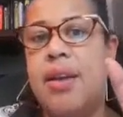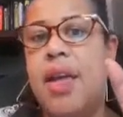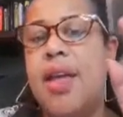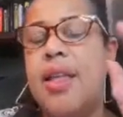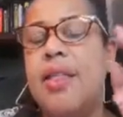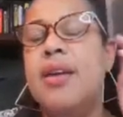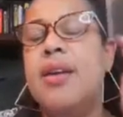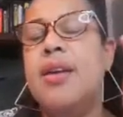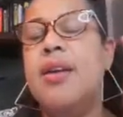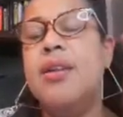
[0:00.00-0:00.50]

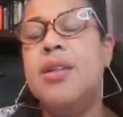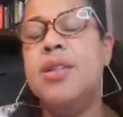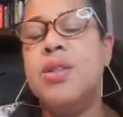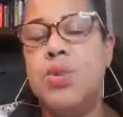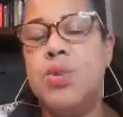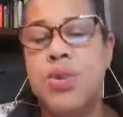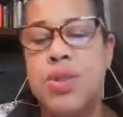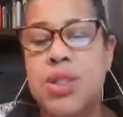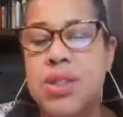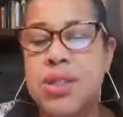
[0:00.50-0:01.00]
and
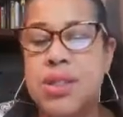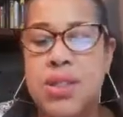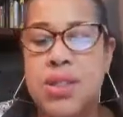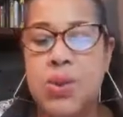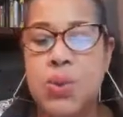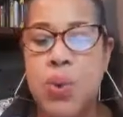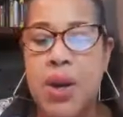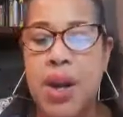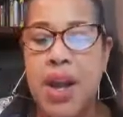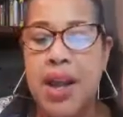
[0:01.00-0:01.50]
this
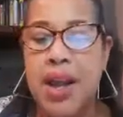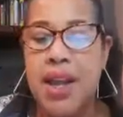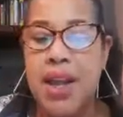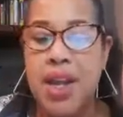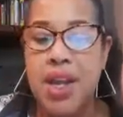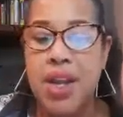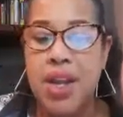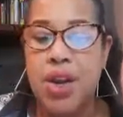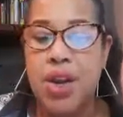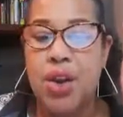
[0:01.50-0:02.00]
is what I
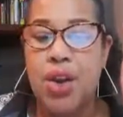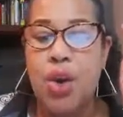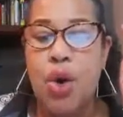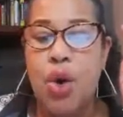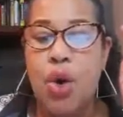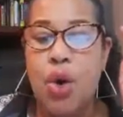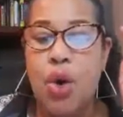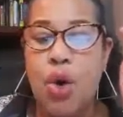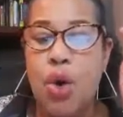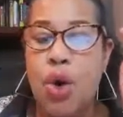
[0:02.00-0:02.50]
hear
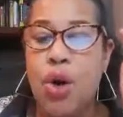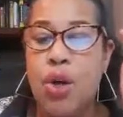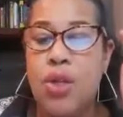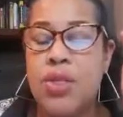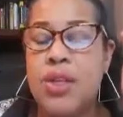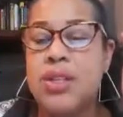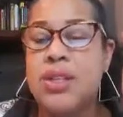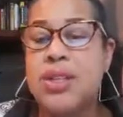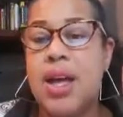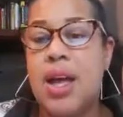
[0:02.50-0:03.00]
all
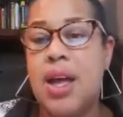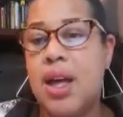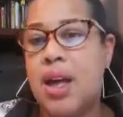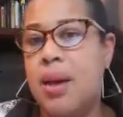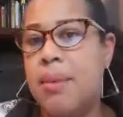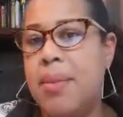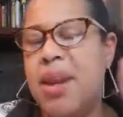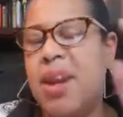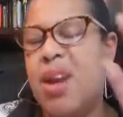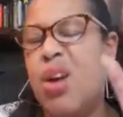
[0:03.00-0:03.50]
the
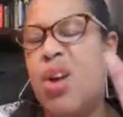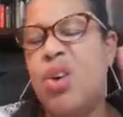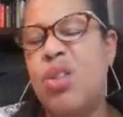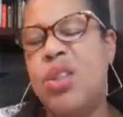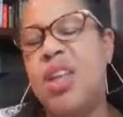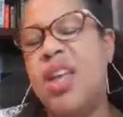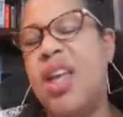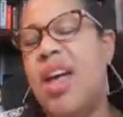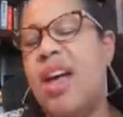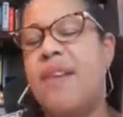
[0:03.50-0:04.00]
time, and I
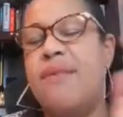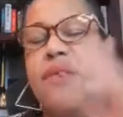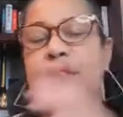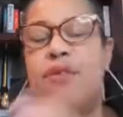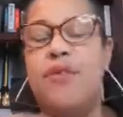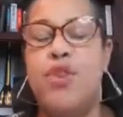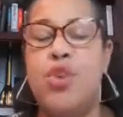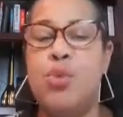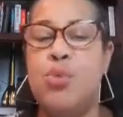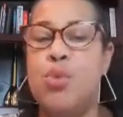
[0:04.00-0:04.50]
only have a
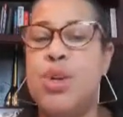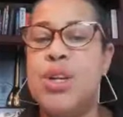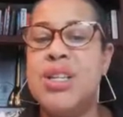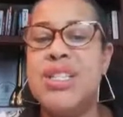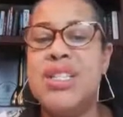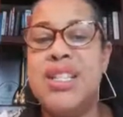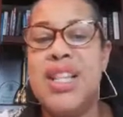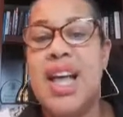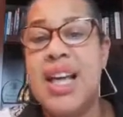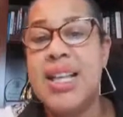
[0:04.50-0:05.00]
few more
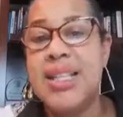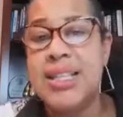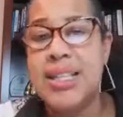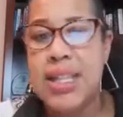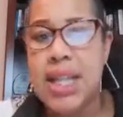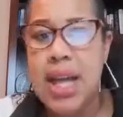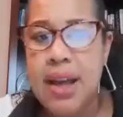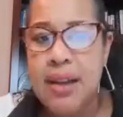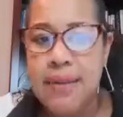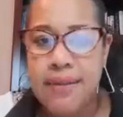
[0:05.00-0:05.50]
slides
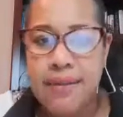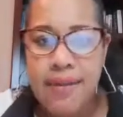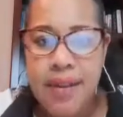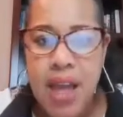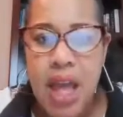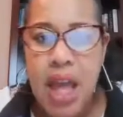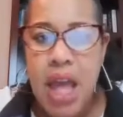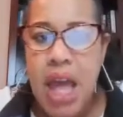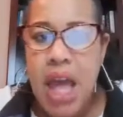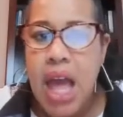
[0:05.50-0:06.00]
left.
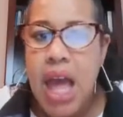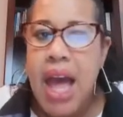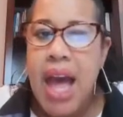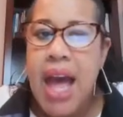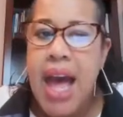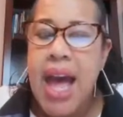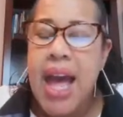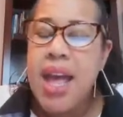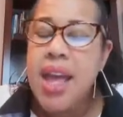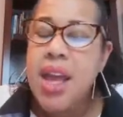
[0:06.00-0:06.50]

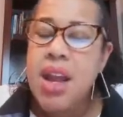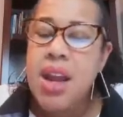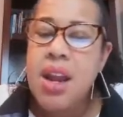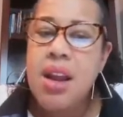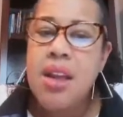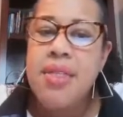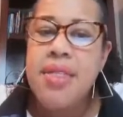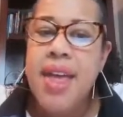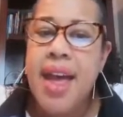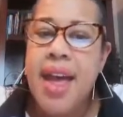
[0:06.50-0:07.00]
I
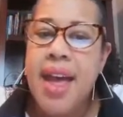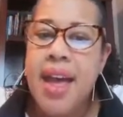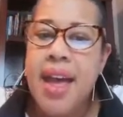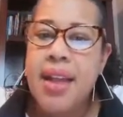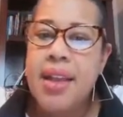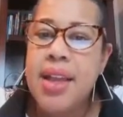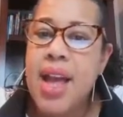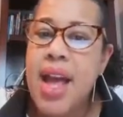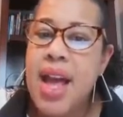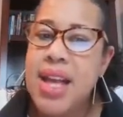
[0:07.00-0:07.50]
hear
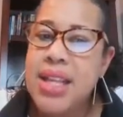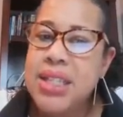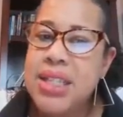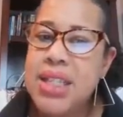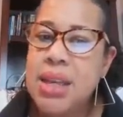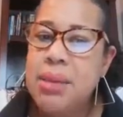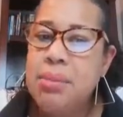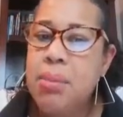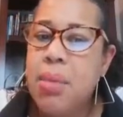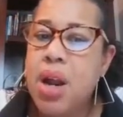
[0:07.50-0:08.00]
that
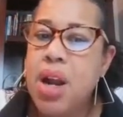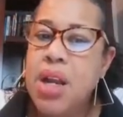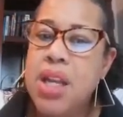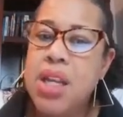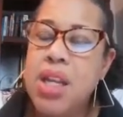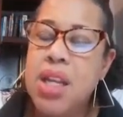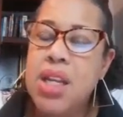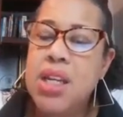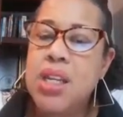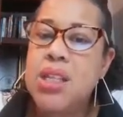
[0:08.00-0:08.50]
content
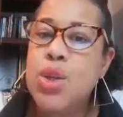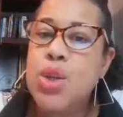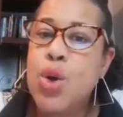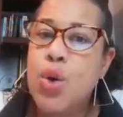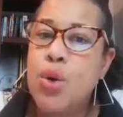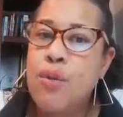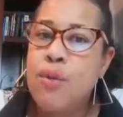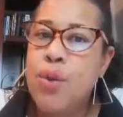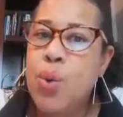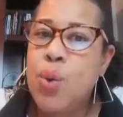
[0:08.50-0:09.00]
marketing is
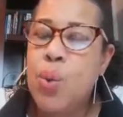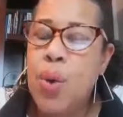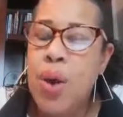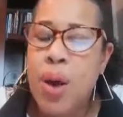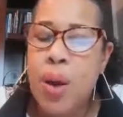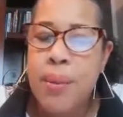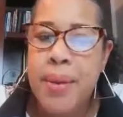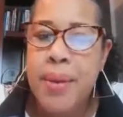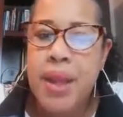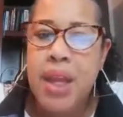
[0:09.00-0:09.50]

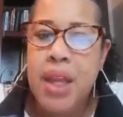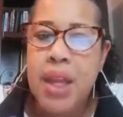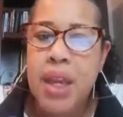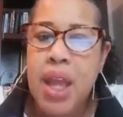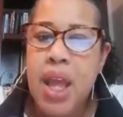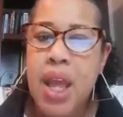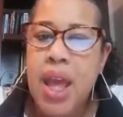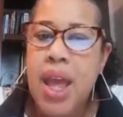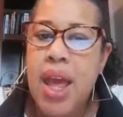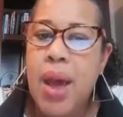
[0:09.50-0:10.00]
overwhelming.
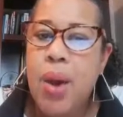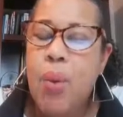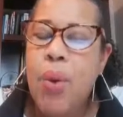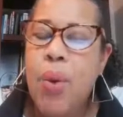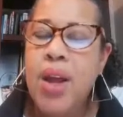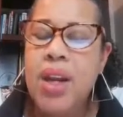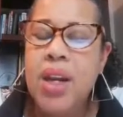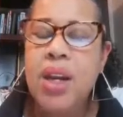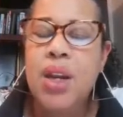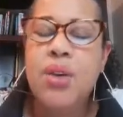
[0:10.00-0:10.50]
And
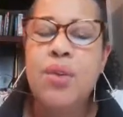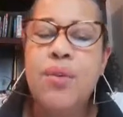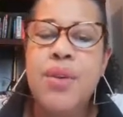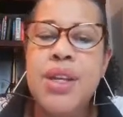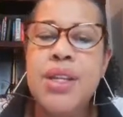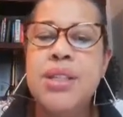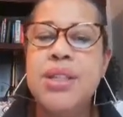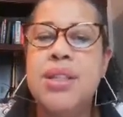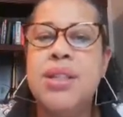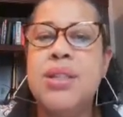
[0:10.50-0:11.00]
one of the
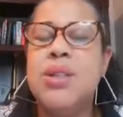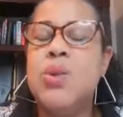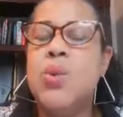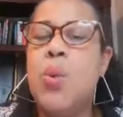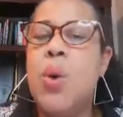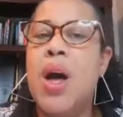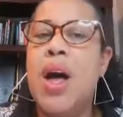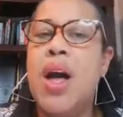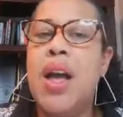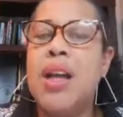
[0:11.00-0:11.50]
reasons
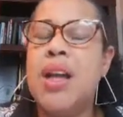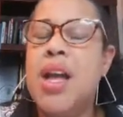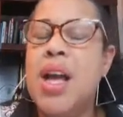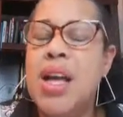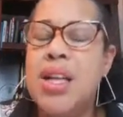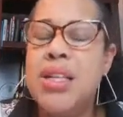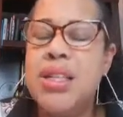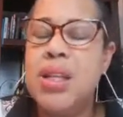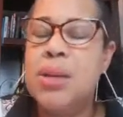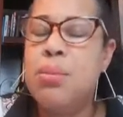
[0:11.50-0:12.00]
why
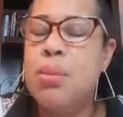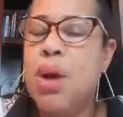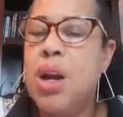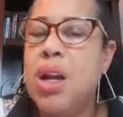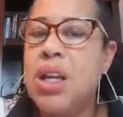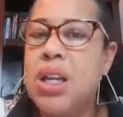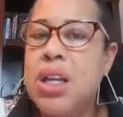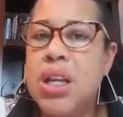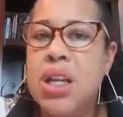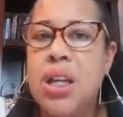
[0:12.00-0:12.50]
content
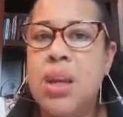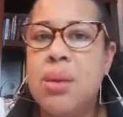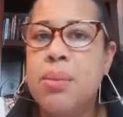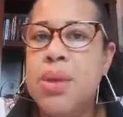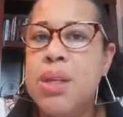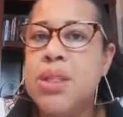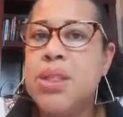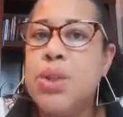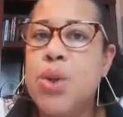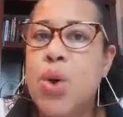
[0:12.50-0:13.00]
marketing can
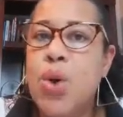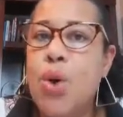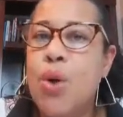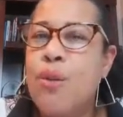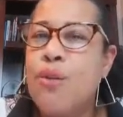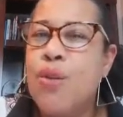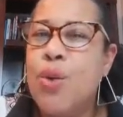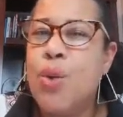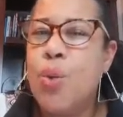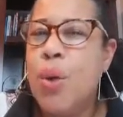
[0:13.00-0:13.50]
be so
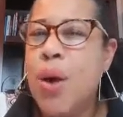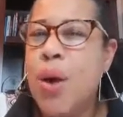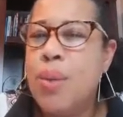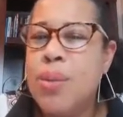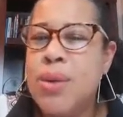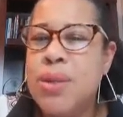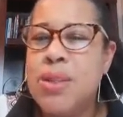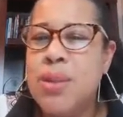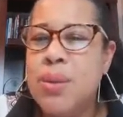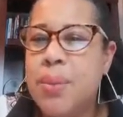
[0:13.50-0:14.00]

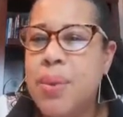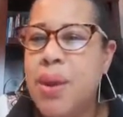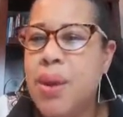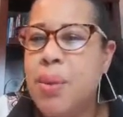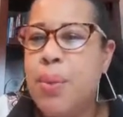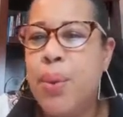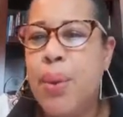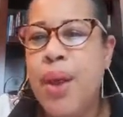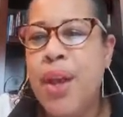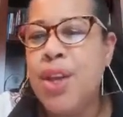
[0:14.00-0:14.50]
overwhelming to
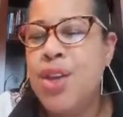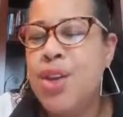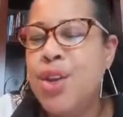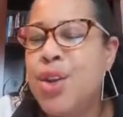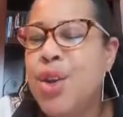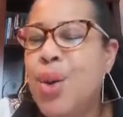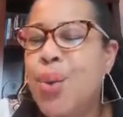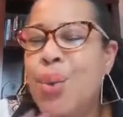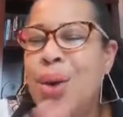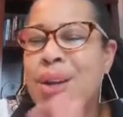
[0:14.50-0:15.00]
people, and you
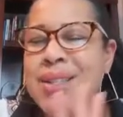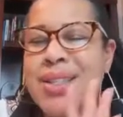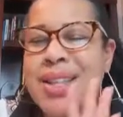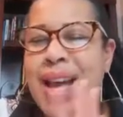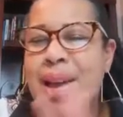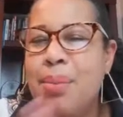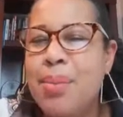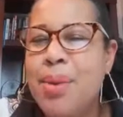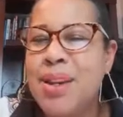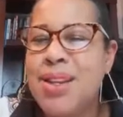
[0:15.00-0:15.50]
know what,
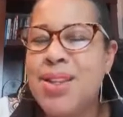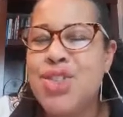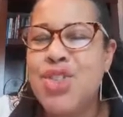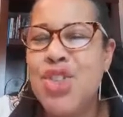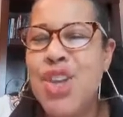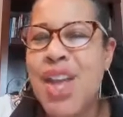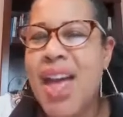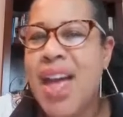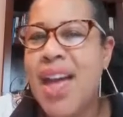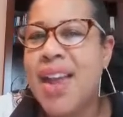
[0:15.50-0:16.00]
type in the
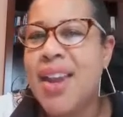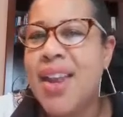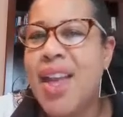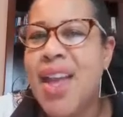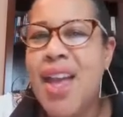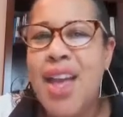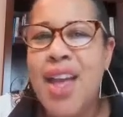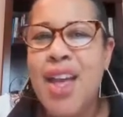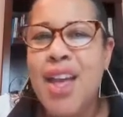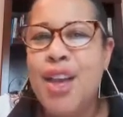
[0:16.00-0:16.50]
chat
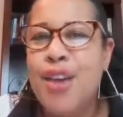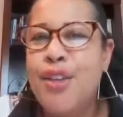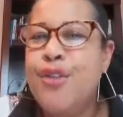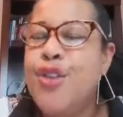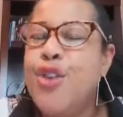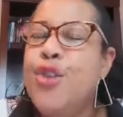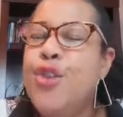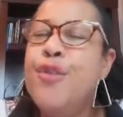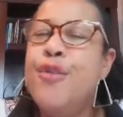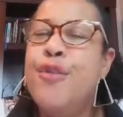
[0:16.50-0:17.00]
if
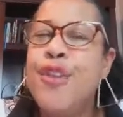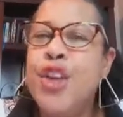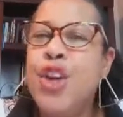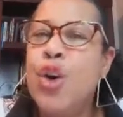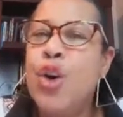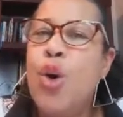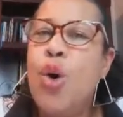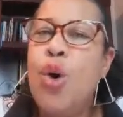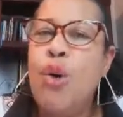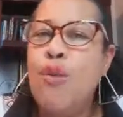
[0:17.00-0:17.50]
you
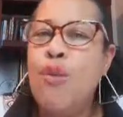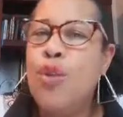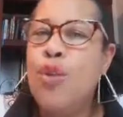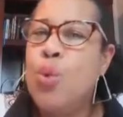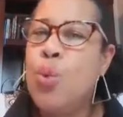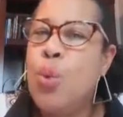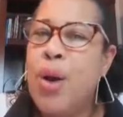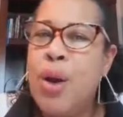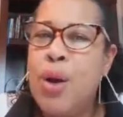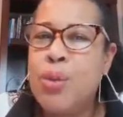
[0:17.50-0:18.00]
feel
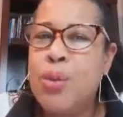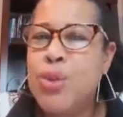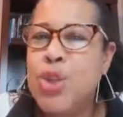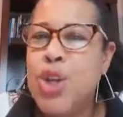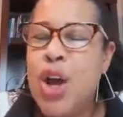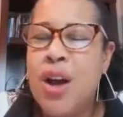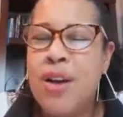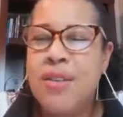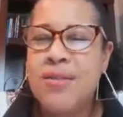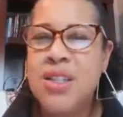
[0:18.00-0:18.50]
overwhelmed
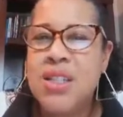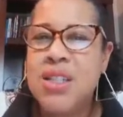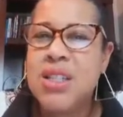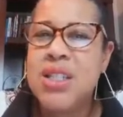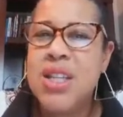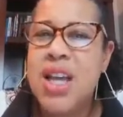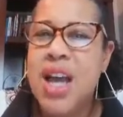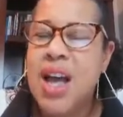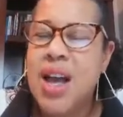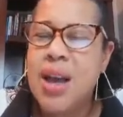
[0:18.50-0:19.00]

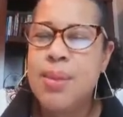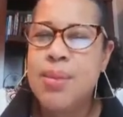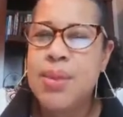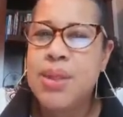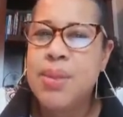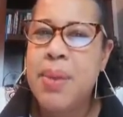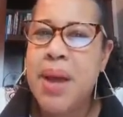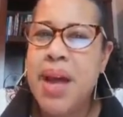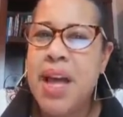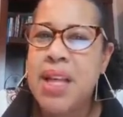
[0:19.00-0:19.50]
oftentimes
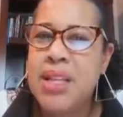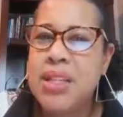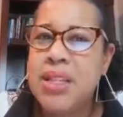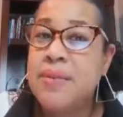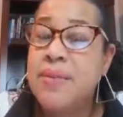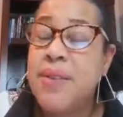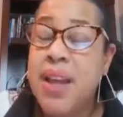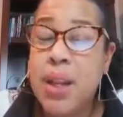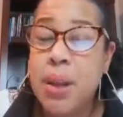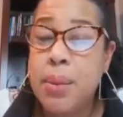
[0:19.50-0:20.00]
by
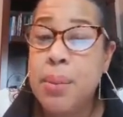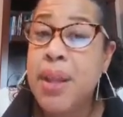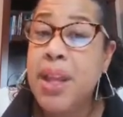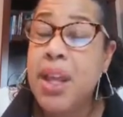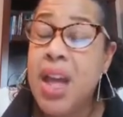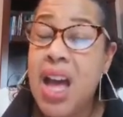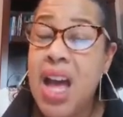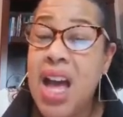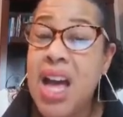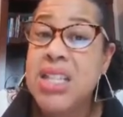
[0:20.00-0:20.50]
developing
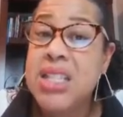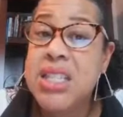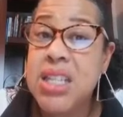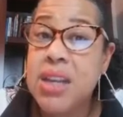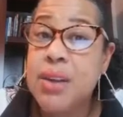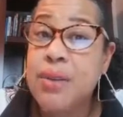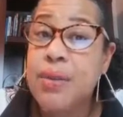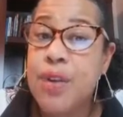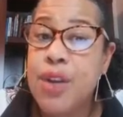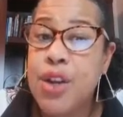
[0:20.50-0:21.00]

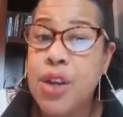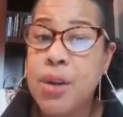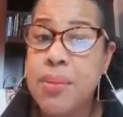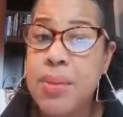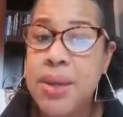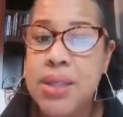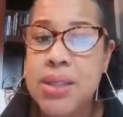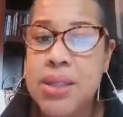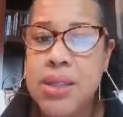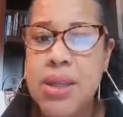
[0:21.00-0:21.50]
content for your
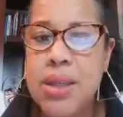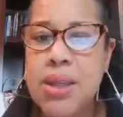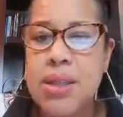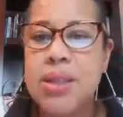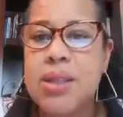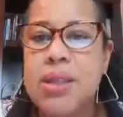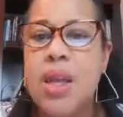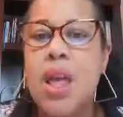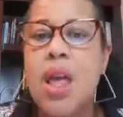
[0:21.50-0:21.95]
business.